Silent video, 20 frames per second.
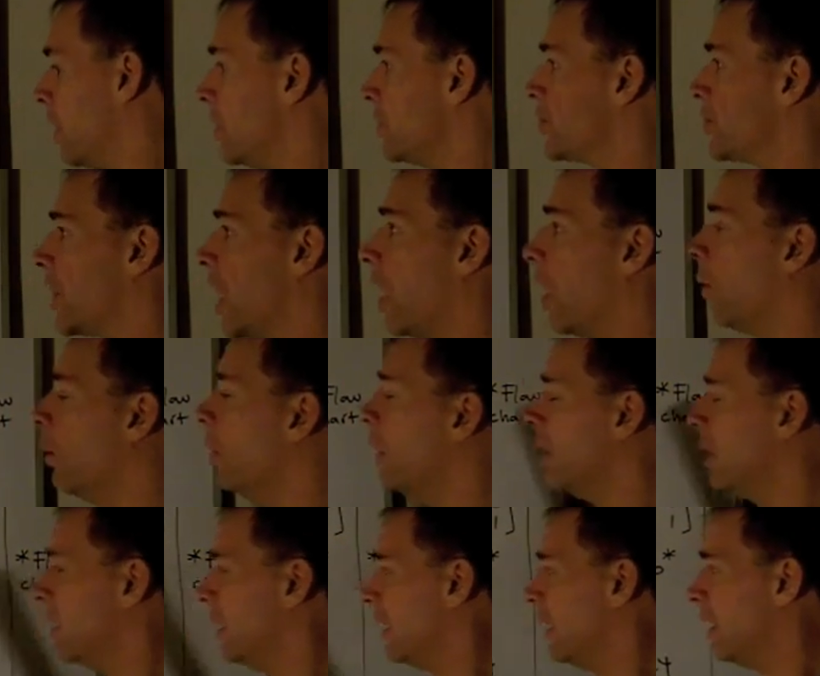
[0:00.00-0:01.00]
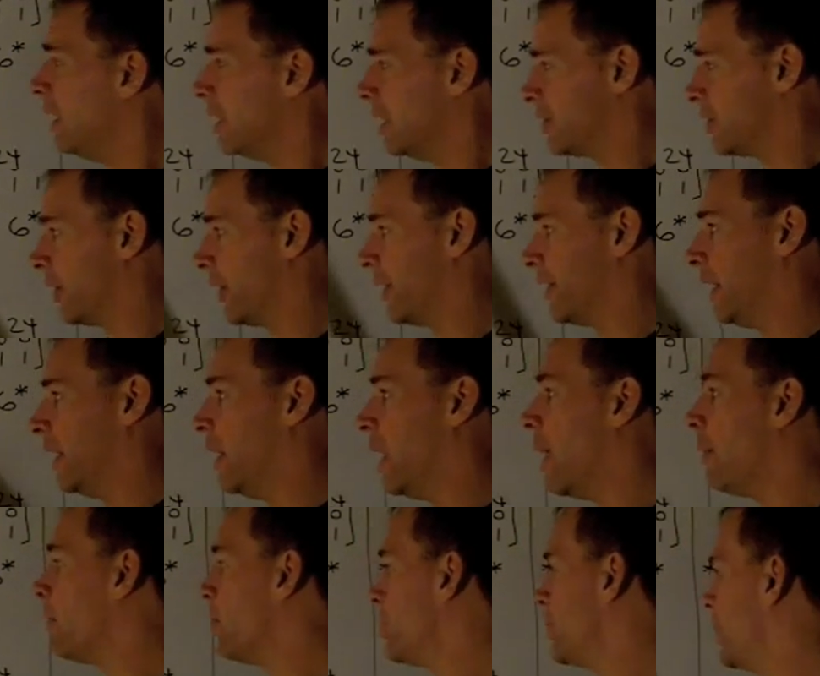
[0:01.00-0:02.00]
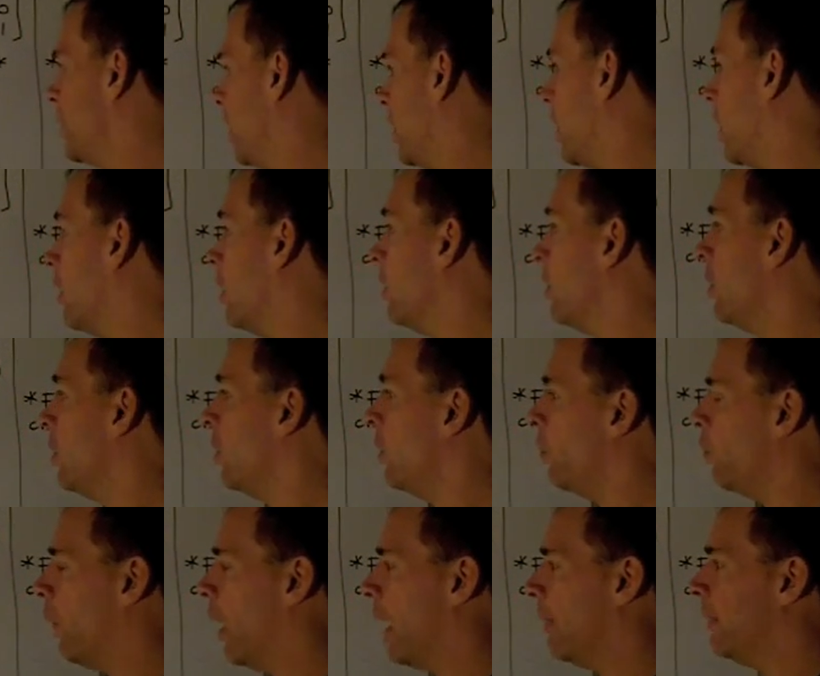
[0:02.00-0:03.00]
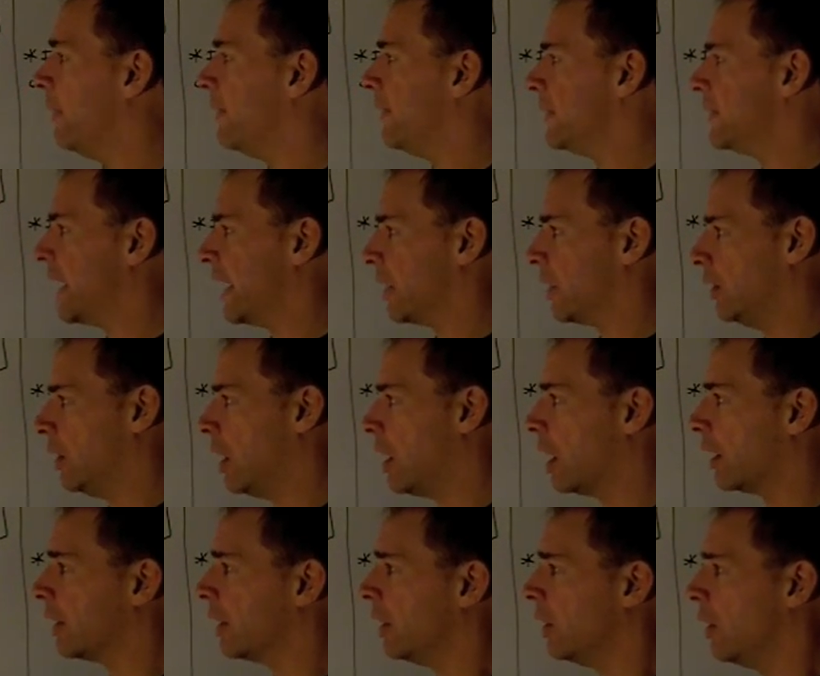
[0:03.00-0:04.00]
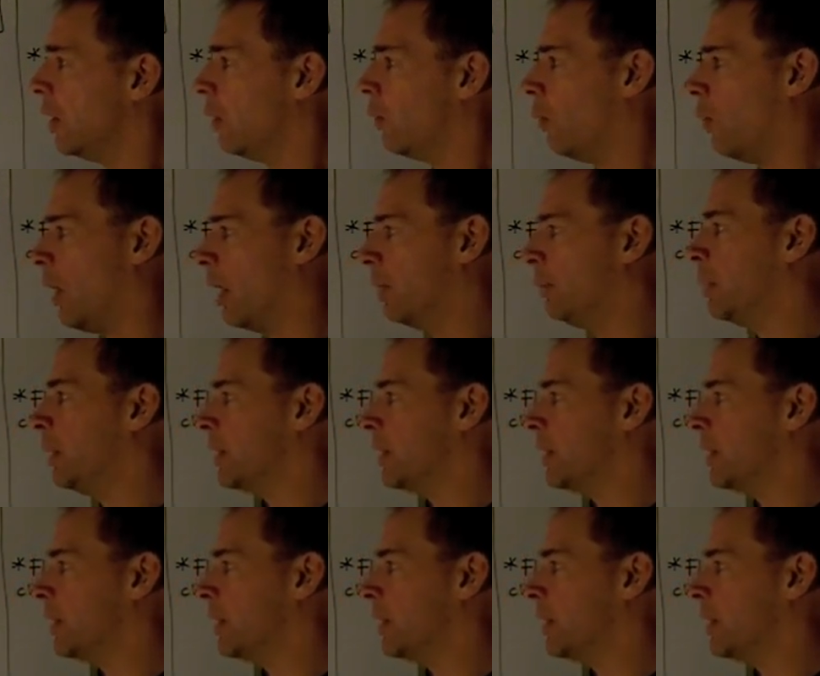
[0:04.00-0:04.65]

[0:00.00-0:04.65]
So let's look at the numbers here. Well, if you take a look, 1